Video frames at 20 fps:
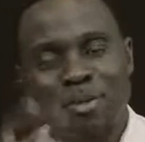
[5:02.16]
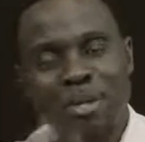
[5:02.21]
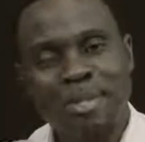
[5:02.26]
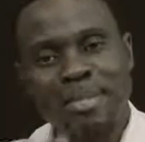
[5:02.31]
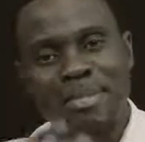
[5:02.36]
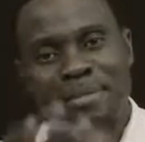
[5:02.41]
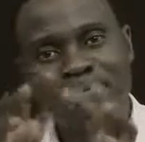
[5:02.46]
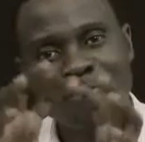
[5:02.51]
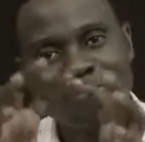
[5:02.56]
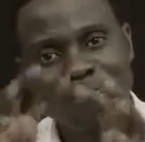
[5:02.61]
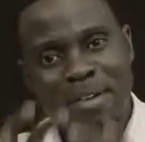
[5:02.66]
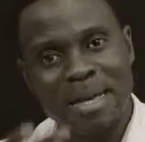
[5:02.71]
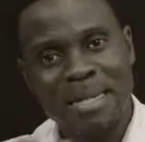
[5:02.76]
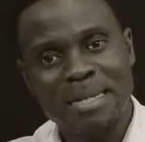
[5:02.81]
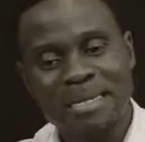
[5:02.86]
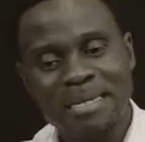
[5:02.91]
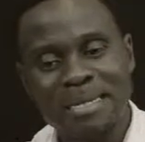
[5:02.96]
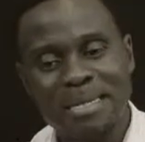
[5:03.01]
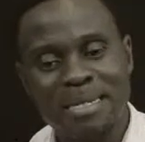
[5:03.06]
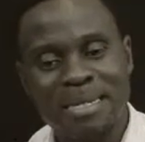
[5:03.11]
really
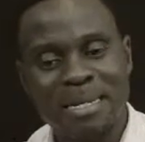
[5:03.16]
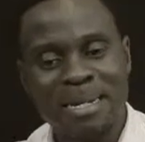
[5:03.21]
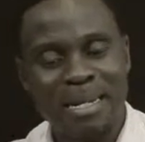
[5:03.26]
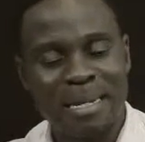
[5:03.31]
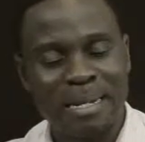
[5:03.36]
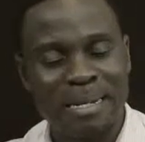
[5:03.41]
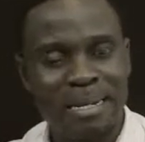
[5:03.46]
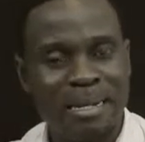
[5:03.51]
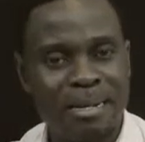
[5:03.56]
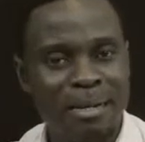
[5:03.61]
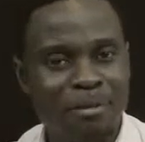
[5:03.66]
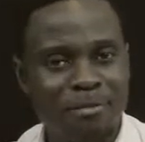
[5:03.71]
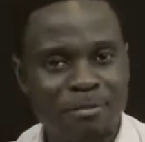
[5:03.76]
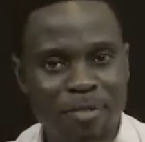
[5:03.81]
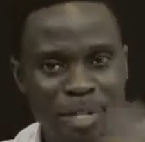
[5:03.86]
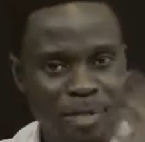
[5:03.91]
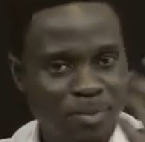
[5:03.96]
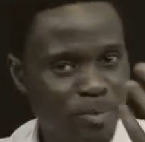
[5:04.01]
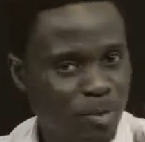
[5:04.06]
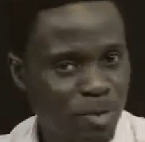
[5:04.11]
invest it in
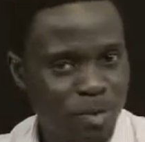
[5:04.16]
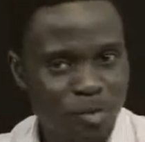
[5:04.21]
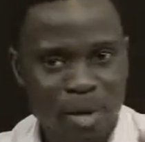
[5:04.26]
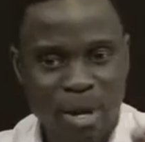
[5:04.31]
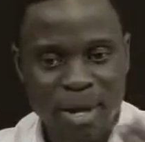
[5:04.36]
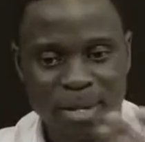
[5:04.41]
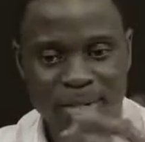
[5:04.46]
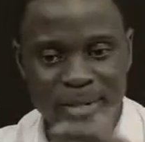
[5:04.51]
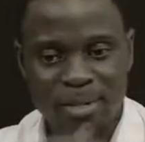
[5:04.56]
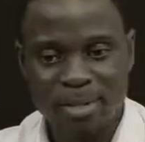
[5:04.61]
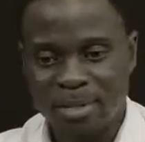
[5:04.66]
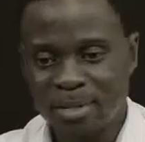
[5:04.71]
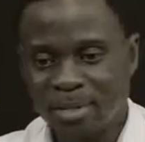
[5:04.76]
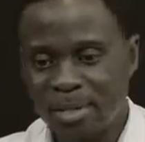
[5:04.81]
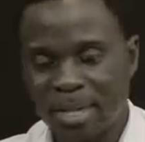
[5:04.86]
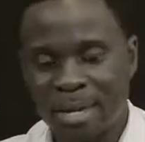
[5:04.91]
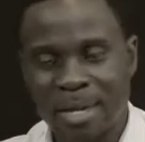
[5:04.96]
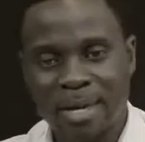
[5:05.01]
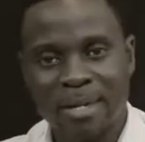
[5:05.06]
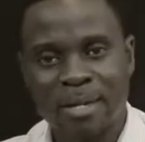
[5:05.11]
investment
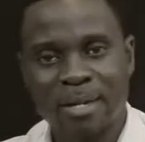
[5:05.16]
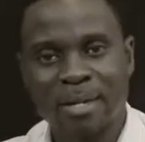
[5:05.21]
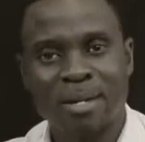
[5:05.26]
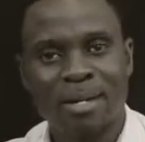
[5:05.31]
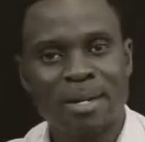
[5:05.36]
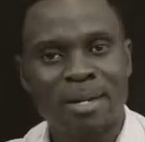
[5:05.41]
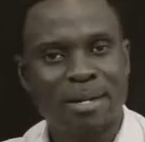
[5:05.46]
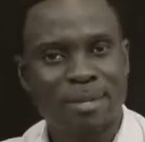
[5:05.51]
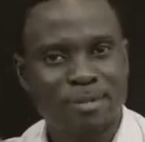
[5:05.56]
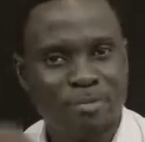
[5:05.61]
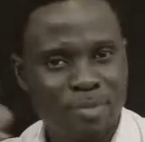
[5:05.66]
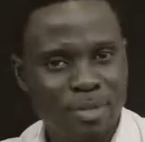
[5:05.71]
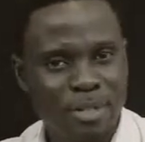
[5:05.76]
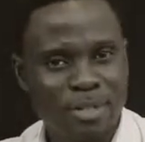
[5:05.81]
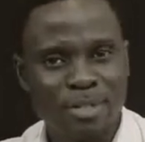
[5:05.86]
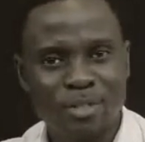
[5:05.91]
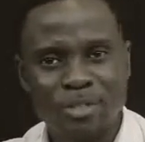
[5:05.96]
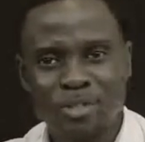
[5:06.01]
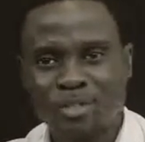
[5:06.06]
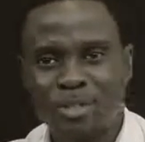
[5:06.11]
strategies like
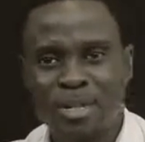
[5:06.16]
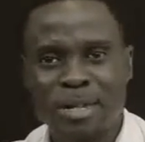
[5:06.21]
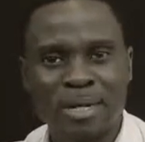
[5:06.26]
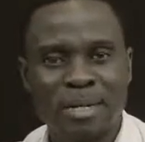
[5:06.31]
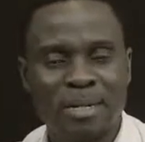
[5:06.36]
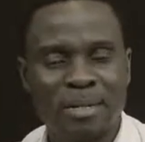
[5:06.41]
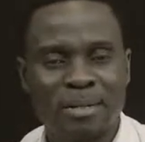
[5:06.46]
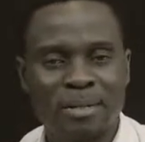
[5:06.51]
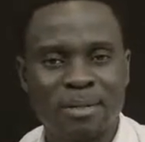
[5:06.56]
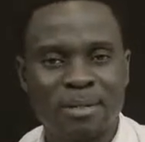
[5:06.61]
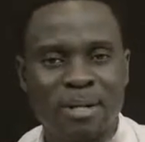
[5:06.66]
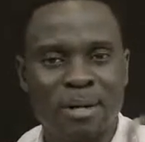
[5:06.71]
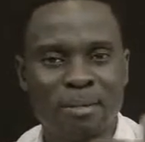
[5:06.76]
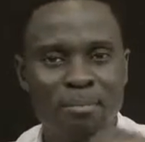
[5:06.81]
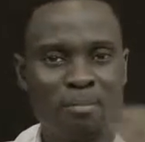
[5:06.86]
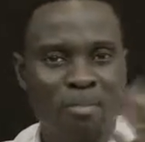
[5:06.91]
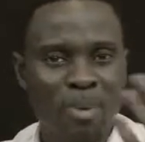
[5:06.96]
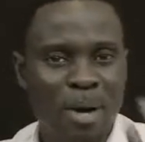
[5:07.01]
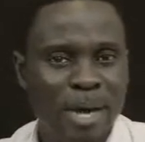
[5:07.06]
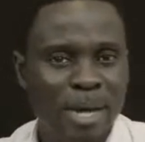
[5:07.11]
real estate
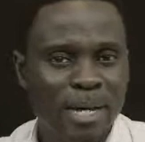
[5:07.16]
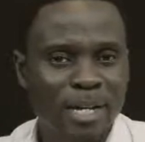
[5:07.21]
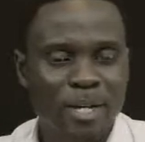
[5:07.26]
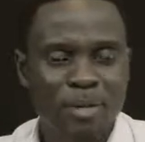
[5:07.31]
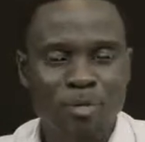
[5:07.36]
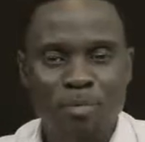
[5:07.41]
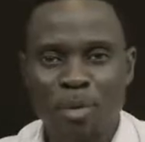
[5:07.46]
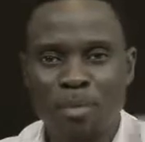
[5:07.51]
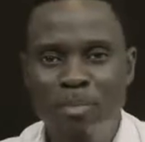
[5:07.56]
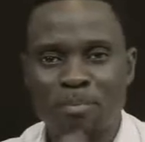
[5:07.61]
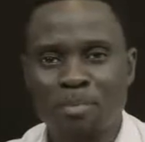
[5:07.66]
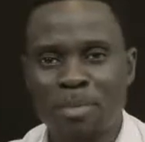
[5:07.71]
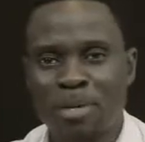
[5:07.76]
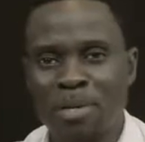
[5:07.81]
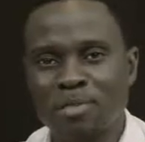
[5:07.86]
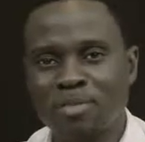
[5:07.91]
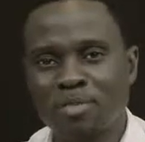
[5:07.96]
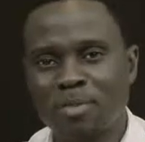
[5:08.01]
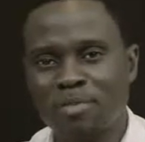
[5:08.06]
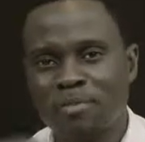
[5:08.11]
and buying
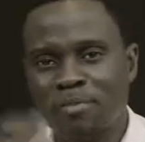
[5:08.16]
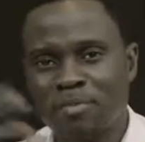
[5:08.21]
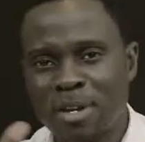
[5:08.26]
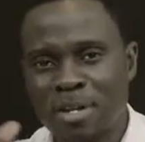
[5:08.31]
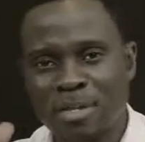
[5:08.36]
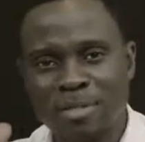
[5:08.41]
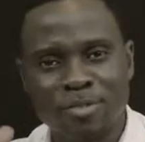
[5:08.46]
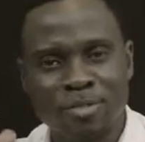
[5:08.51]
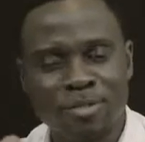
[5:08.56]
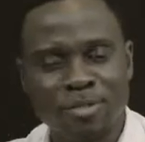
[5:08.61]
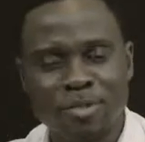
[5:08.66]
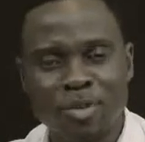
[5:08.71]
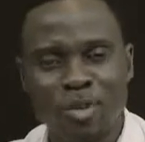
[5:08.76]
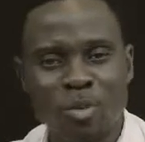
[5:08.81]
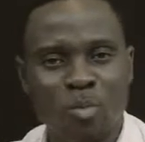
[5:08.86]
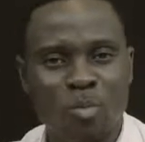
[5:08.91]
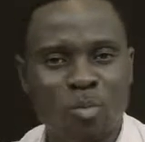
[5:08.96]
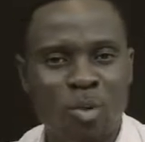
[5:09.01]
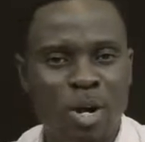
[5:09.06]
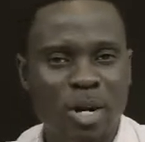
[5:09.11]
equipment, or invest in the
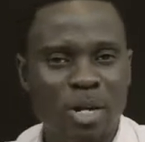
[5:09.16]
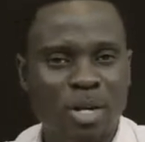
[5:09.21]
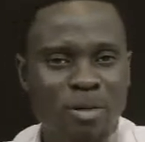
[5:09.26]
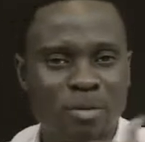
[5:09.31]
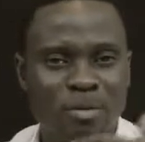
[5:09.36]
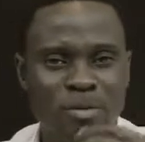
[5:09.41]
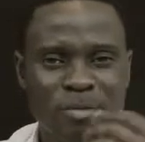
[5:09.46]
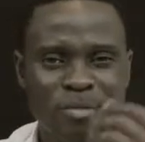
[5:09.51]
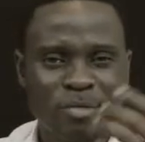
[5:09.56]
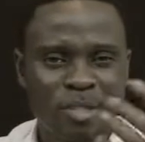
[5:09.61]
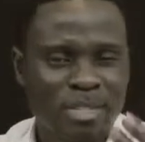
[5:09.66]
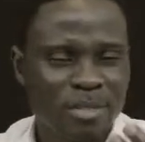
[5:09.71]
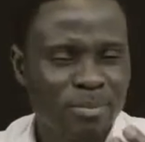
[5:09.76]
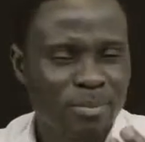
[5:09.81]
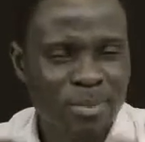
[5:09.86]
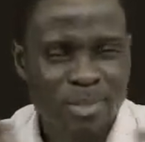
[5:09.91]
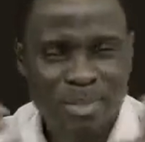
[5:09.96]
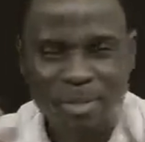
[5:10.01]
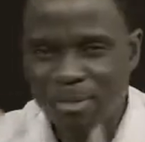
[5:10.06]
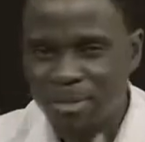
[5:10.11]
stock market, or invest
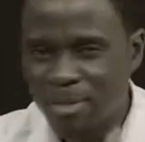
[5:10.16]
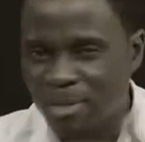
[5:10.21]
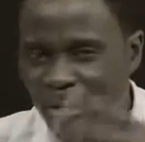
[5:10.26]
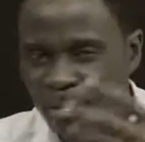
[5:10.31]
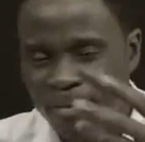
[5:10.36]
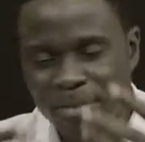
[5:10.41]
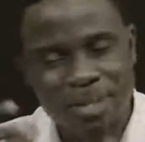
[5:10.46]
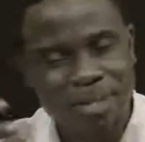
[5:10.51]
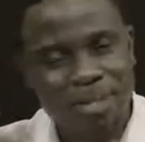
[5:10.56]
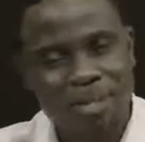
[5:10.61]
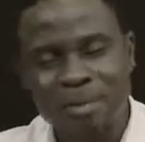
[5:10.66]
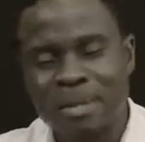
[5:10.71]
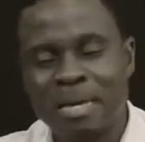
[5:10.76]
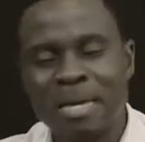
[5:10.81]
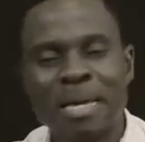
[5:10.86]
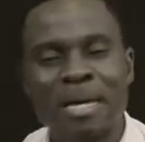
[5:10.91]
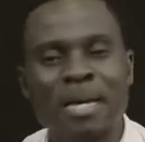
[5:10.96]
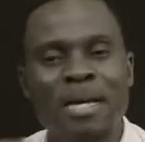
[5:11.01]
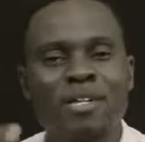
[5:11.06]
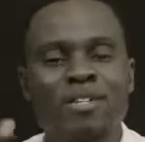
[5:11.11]
in some stuff that you can do,
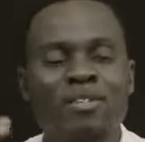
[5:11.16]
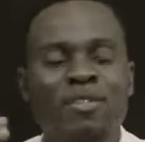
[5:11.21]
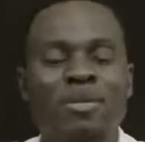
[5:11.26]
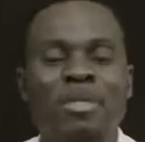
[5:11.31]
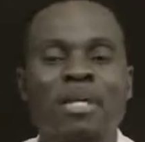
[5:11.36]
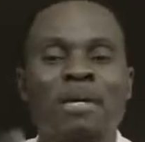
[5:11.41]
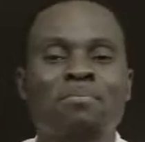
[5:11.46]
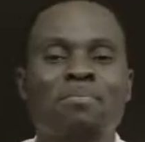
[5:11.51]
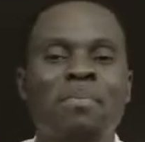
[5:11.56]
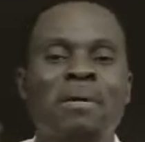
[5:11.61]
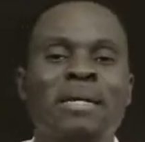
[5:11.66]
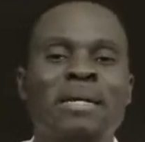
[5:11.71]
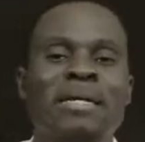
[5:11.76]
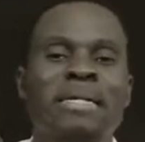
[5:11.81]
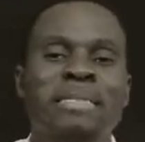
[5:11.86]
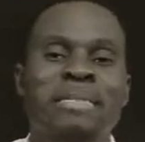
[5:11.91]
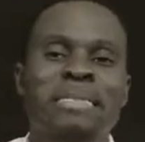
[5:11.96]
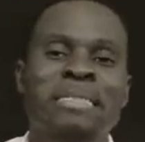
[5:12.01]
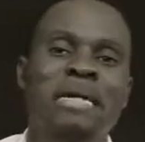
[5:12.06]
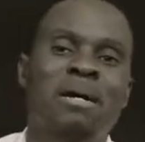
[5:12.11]
so that money
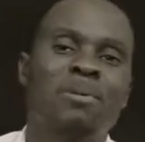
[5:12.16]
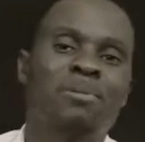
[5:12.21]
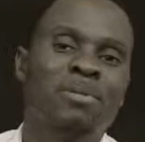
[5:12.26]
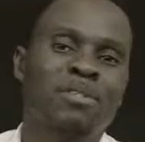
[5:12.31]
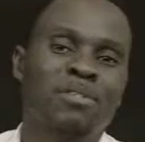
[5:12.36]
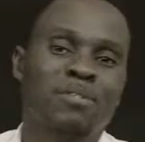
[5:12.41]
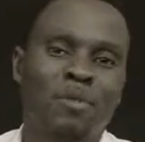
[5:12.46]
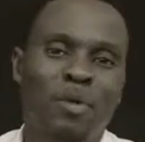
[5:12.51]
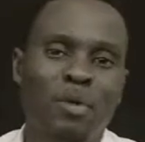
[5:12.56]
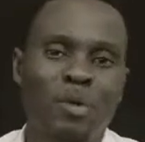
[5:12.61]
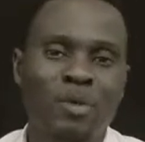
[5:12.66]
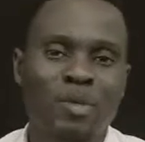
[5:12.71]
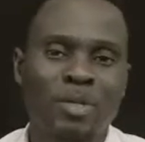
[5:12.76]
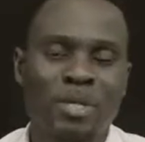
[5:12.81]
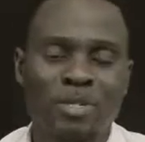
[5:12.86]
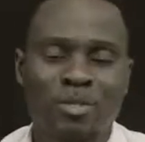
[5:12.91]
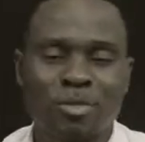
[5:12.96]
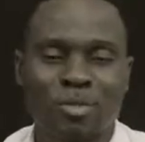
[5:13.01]
can double the following year.